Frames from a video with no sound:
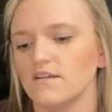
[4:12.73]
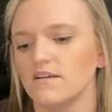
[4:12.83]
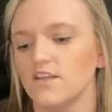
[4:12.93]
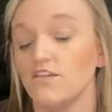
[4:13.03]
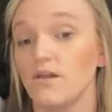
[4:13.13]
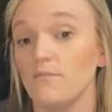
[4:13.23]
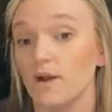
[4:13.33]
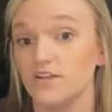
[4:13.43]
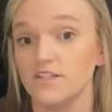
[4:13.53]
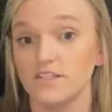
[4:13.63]
you can
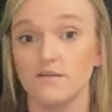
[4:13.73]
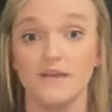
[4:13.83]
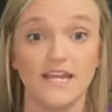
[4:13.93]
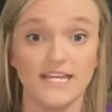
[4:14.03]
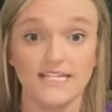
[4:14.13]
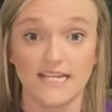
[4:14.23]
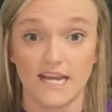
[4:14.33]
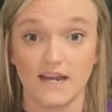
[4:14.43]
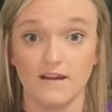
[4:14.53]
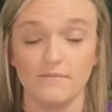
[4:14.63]
purchase them
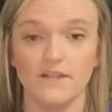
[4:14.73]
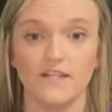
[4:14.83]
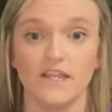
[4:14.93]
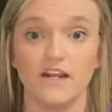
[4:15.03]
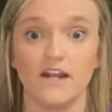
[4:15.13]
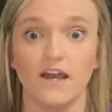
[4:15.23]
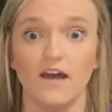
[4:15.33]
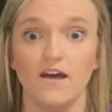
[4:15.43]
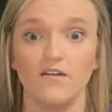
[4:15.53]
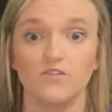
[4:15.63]
anytime. They're
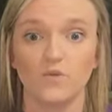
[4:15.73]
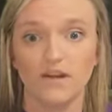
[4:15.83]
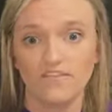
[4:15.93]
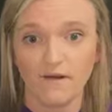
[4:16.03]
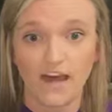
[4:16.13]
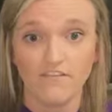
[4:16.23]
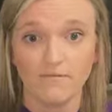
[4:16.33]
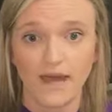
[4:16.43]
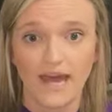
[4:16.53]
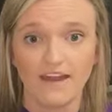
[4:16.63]
a 25
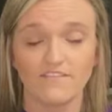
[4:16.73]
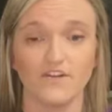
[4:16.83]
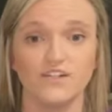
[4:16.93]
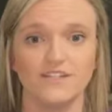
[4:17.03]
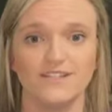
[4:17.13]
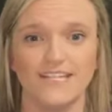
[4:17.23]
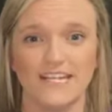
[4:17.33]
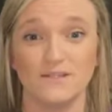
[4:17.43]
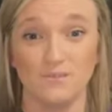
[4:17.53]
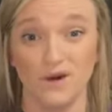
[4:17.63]
pack for just
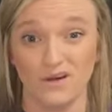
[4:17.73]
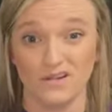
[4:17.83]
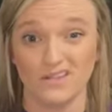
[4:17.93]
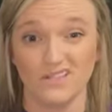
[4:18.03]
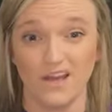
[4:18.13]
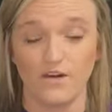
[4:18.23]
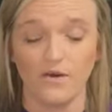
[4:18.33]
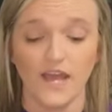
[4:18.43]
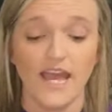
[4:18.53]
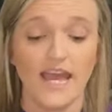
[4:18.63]
six bucks. So,
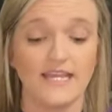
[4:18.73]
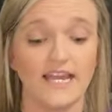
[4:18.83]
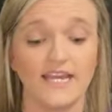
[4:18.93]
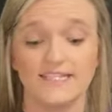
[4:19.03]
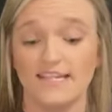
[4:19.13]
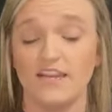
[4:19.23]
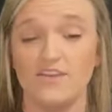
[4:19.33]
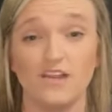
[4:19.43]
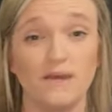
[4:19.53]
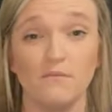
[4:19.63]
and like I said, you
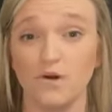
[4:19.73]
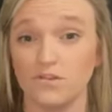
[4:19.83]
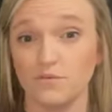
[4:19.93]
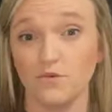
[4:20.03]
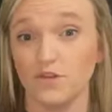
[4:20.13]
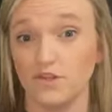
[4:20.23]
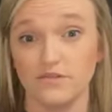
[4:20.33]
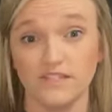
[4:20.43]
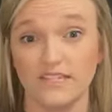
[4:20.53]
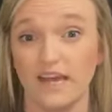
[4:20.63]
can get multiple
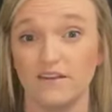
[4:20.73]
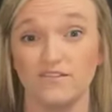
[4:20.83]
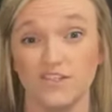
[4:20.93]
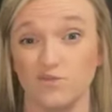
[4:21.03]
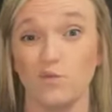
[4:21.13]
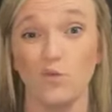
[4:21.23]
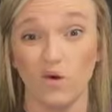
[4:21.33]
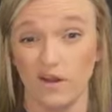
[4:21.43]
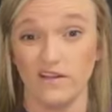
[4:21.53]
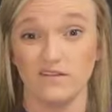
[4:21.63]
uses out of just
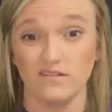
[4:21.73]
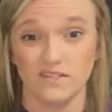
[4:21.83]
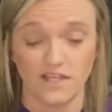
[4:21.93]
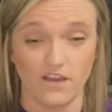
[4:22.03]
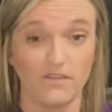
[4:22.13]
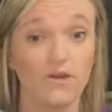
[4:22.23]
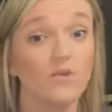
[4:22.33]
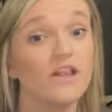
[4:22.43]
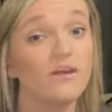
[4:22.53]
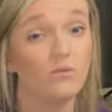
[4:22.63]
one. So they're
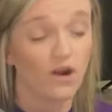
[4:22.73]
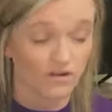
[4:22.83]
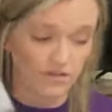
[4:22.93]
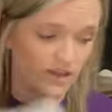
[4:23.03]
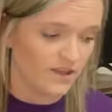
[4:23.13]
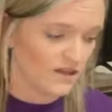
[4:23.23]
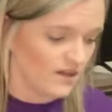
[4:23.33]
really worth it.